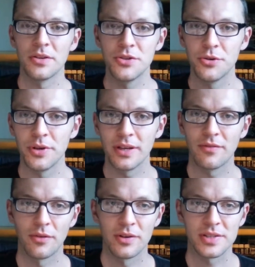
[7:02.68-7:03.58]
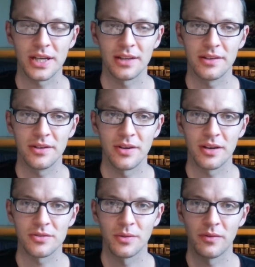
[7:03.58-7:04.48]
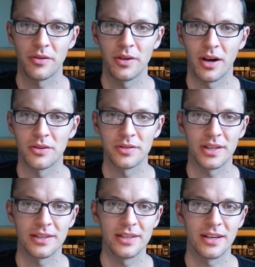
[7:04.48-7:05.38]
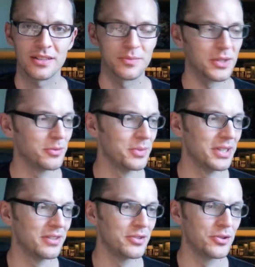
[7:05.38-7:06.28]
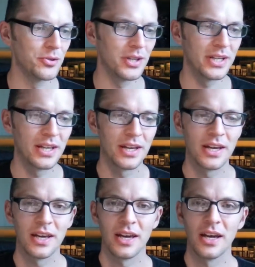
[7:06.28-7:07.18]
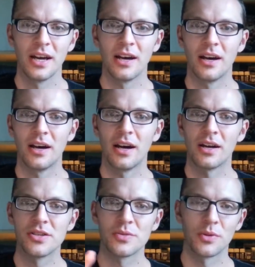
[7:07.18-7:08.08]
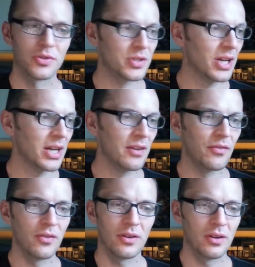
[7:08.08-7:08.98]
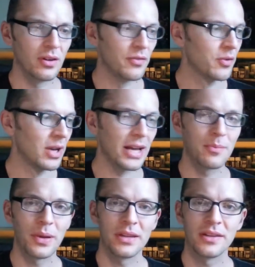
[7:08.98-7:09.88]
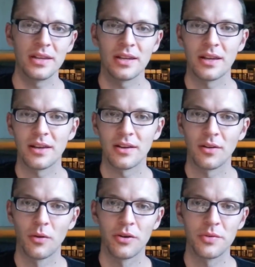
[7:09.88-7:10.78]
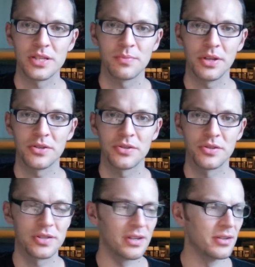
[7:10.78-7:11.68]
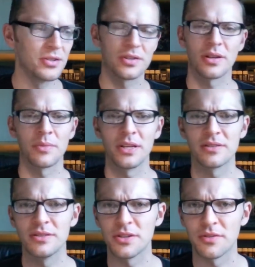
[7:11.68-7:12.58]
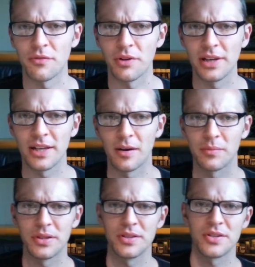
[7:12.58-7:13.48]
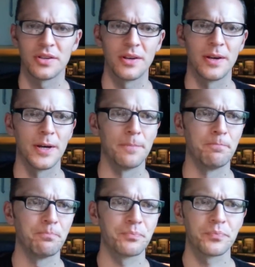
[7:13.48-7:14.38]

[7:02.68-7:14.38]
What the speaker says: in the jury for the 2nd year now, so I'm very honored that he asked me to be in the jury. I just want to say, if you like painting Lord of the Rings miniatures, and it's just a friendly competition.